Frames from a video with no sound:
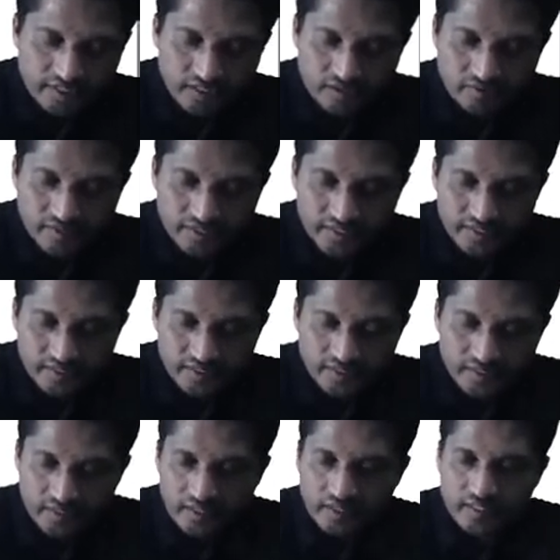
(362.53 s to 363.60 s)
into A,
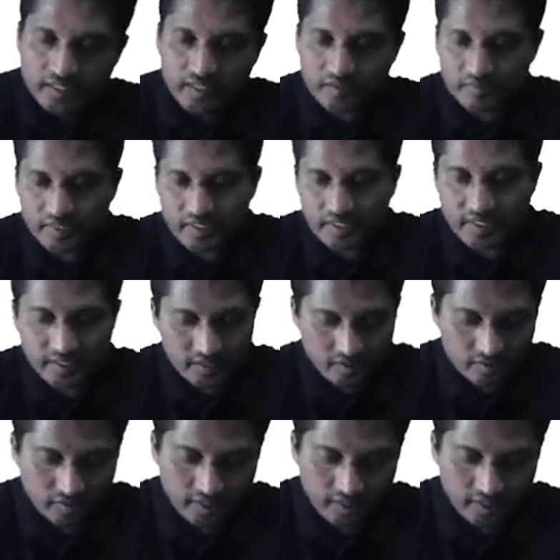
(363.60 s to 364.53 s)
determinant A into